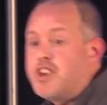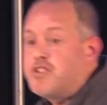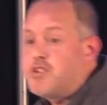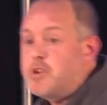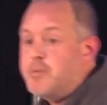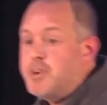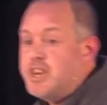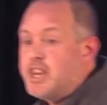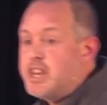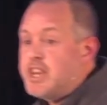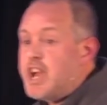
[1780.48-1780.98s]

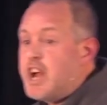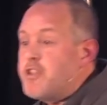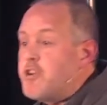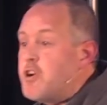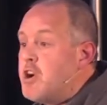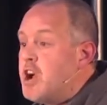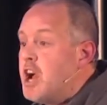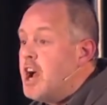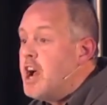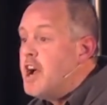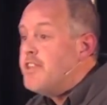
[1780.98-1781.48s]
contributing
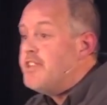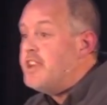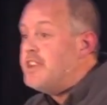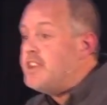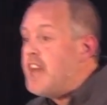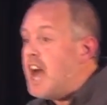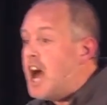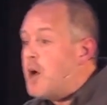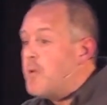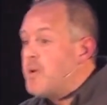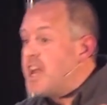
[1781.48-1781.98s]
together, then
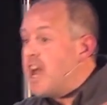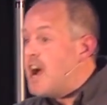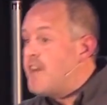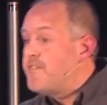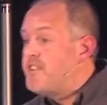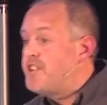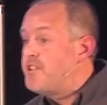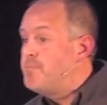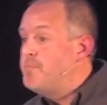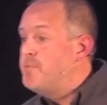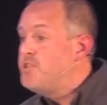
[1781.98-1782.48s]
now we have
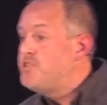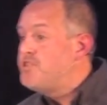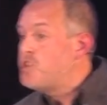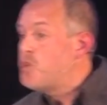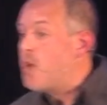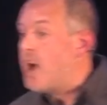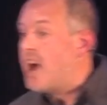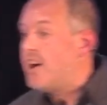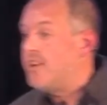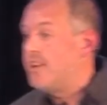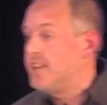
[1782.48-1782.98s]
this
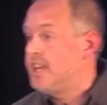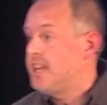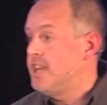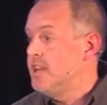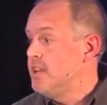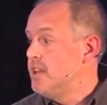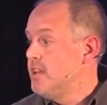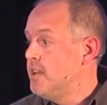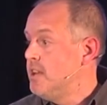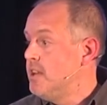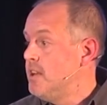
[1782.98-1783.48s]
mutuality.
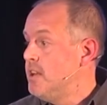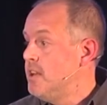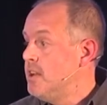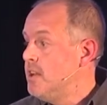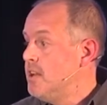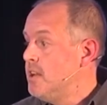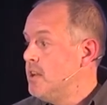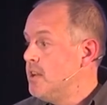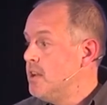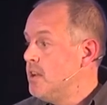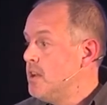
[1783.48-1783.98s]

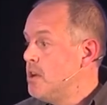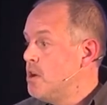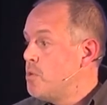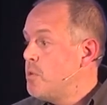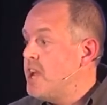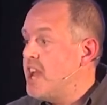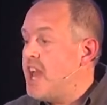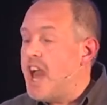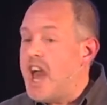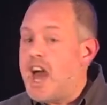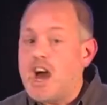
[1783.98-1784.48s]

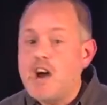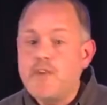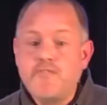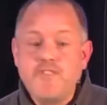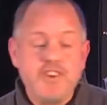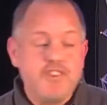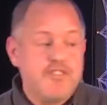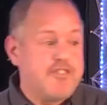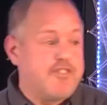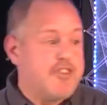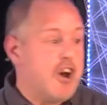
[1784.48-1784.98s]
We have
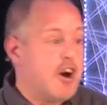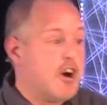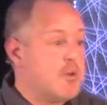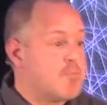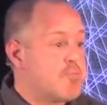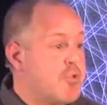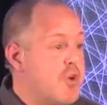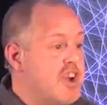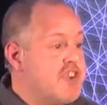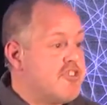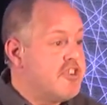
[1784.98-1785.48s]
this
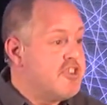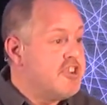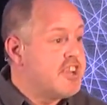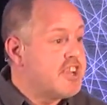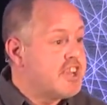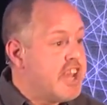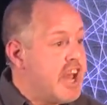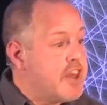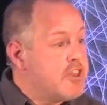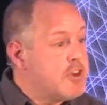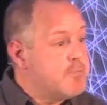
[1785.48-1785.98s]
celebration
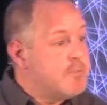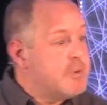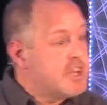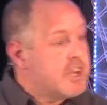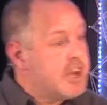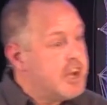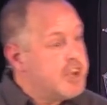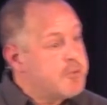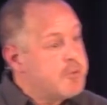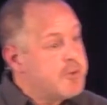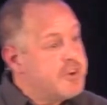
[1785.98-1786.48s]
together
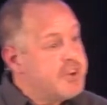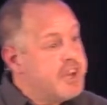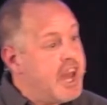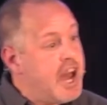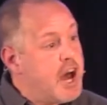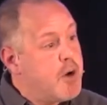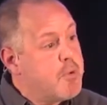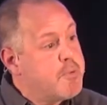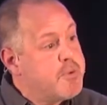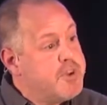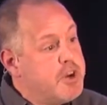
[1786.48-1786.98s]
because we're
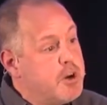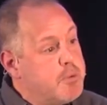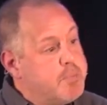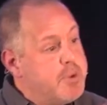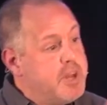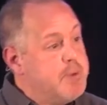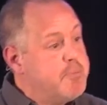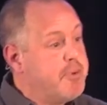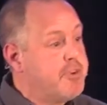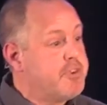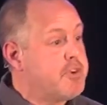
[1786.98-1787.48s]
now real
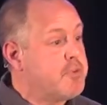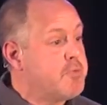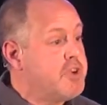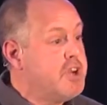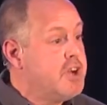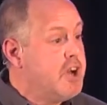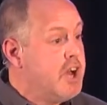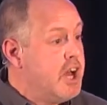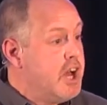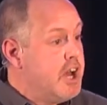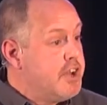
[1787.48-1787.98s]
people
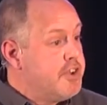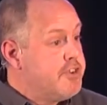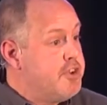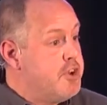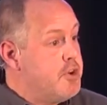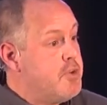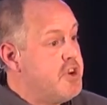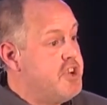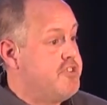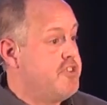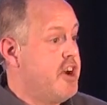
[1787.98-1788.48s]

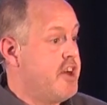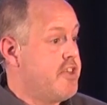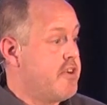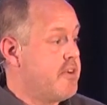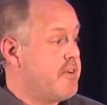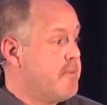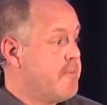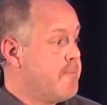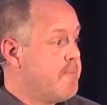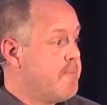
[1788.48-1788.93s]
to each other.